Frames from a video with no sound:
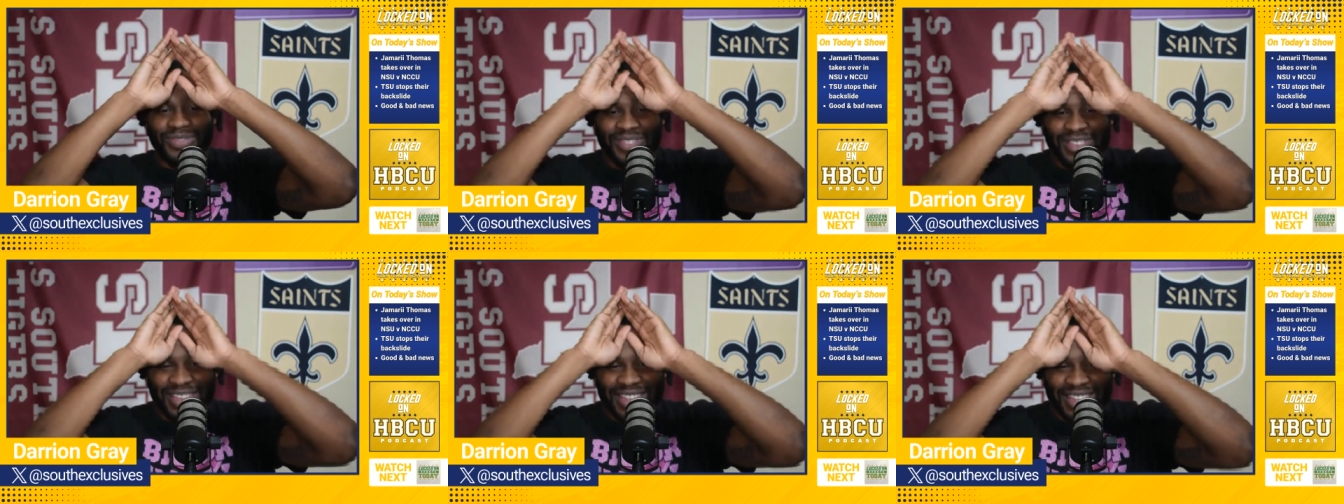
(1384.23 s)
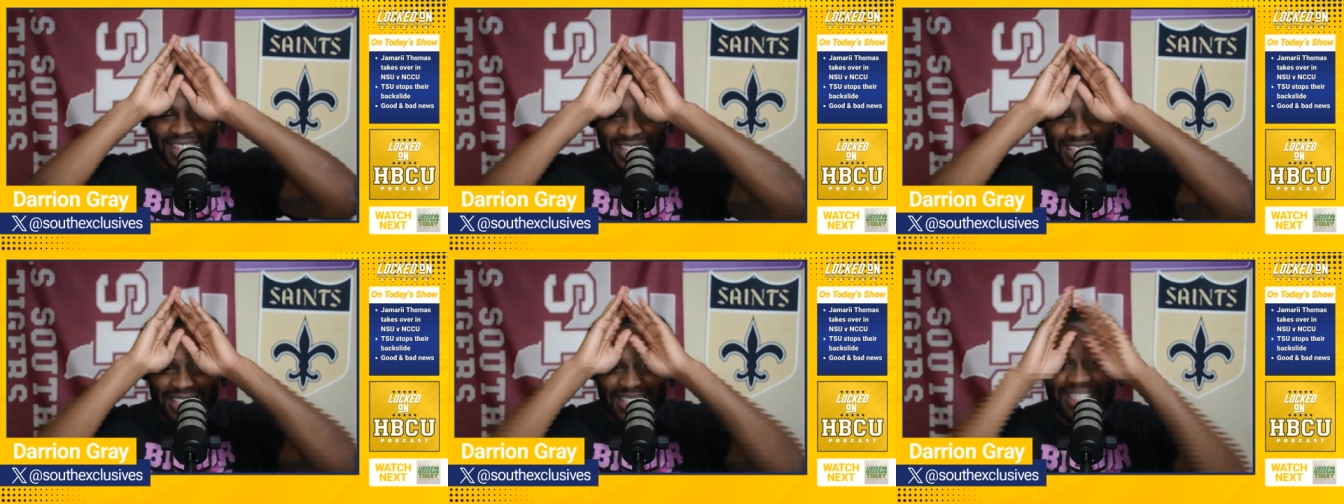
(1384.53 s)

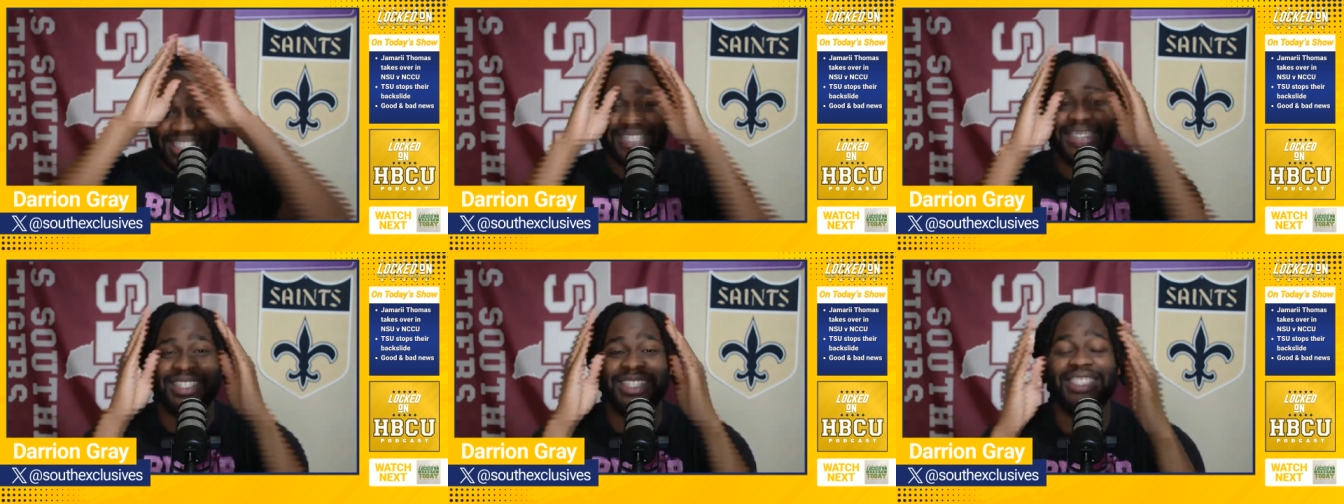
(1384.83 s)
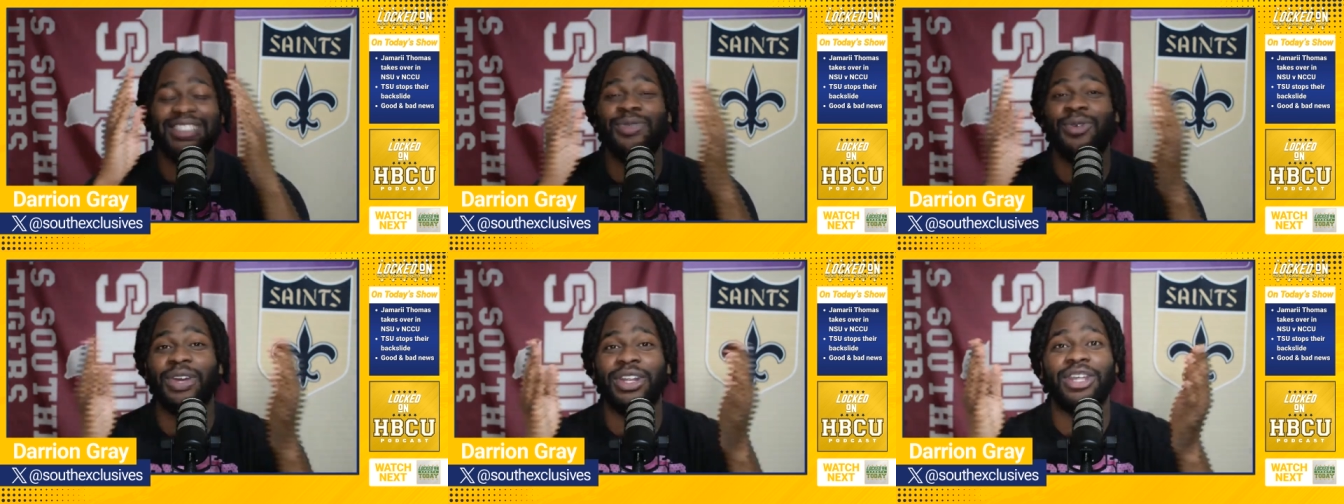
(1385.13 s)
This is
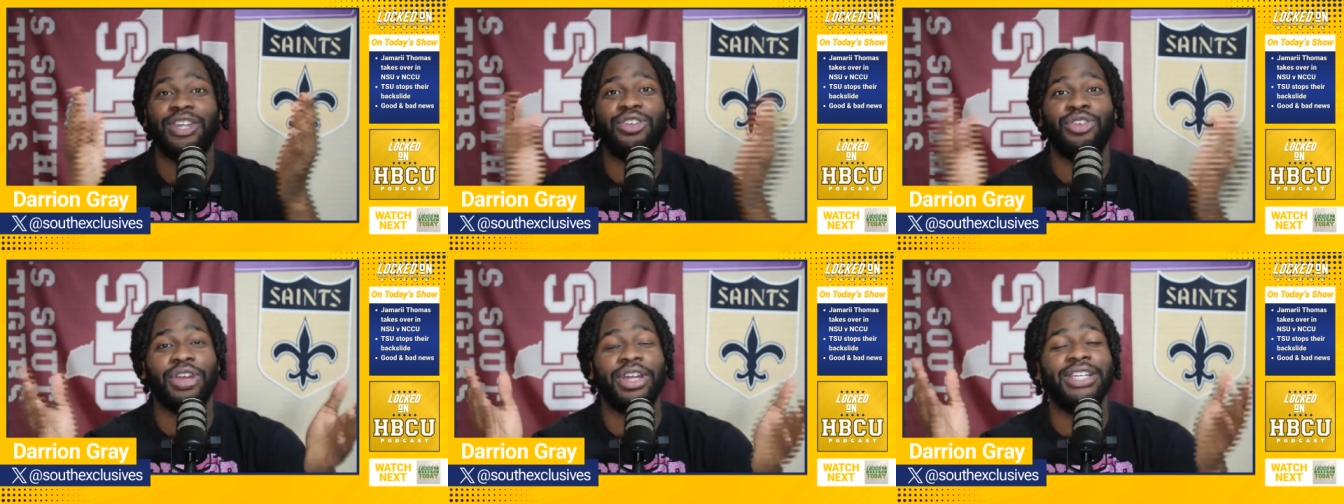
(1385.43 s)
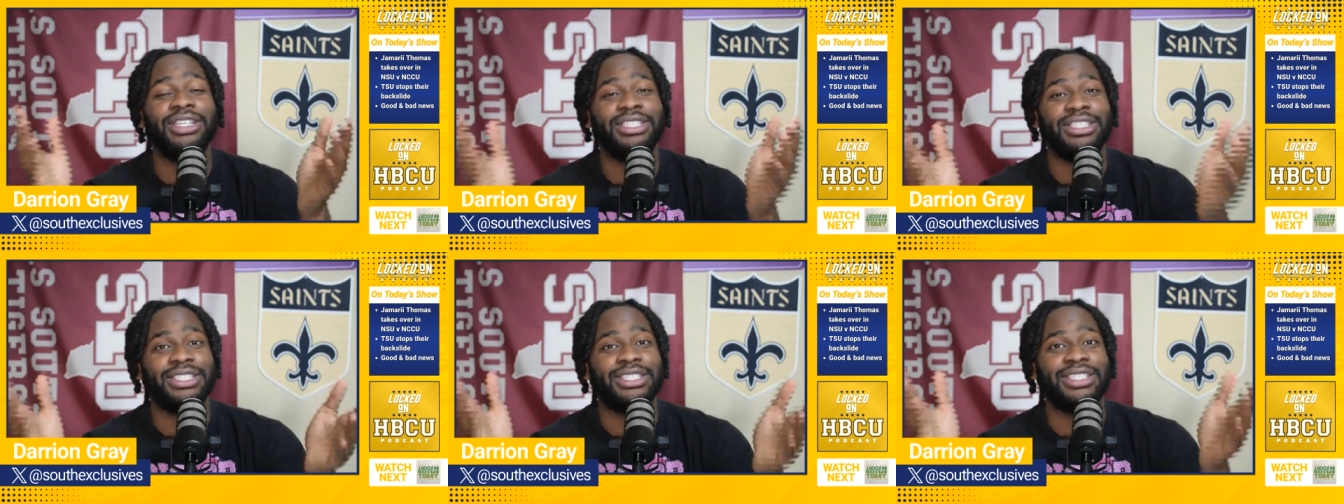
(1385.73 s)
one of the
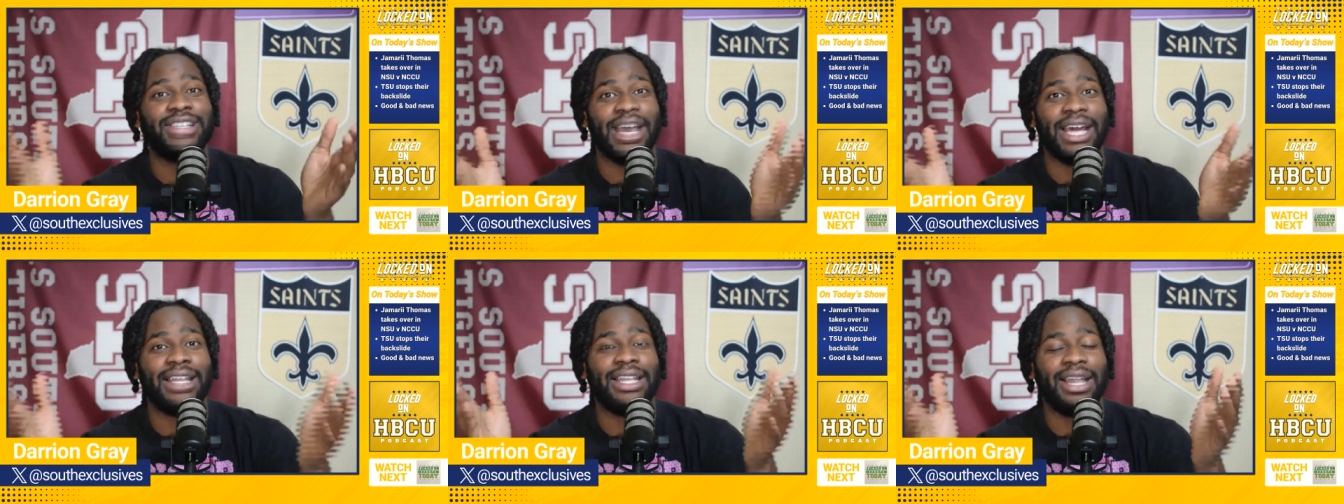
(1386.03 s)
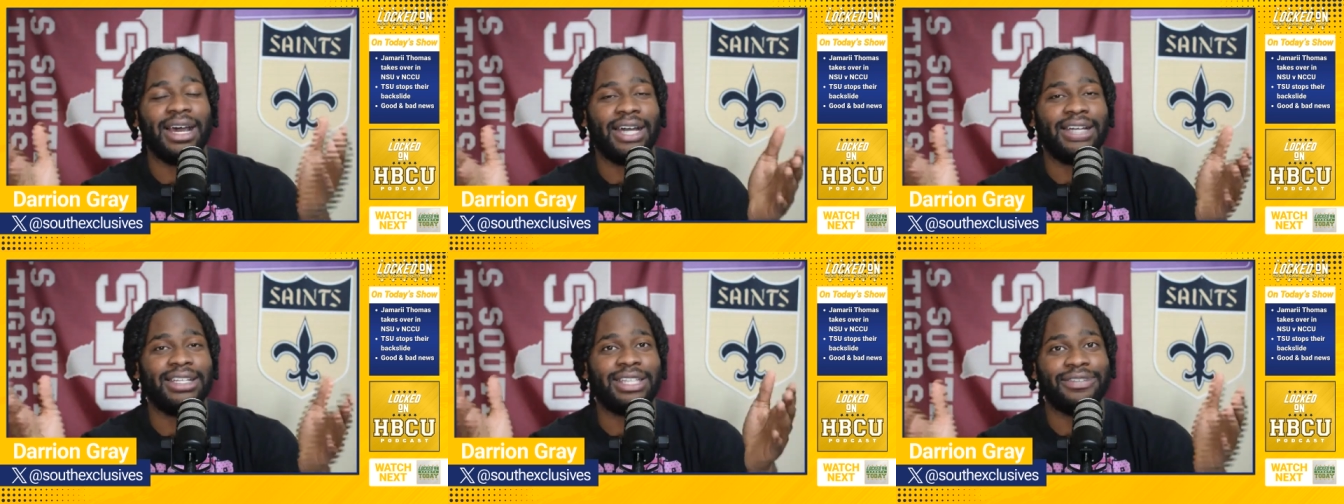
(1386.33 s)
craziest stat
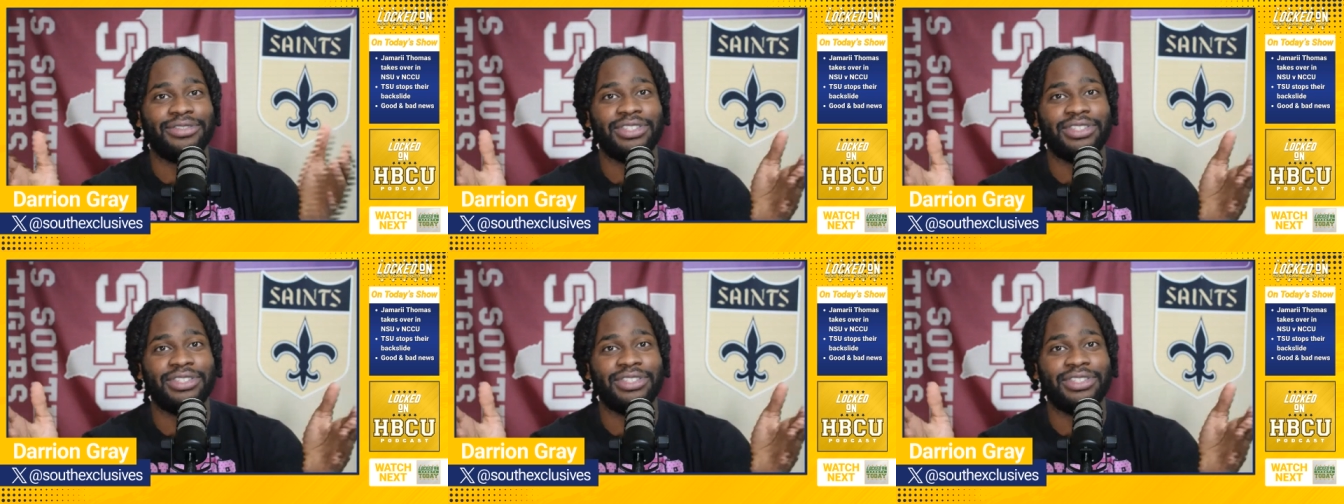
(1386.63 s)
lines I've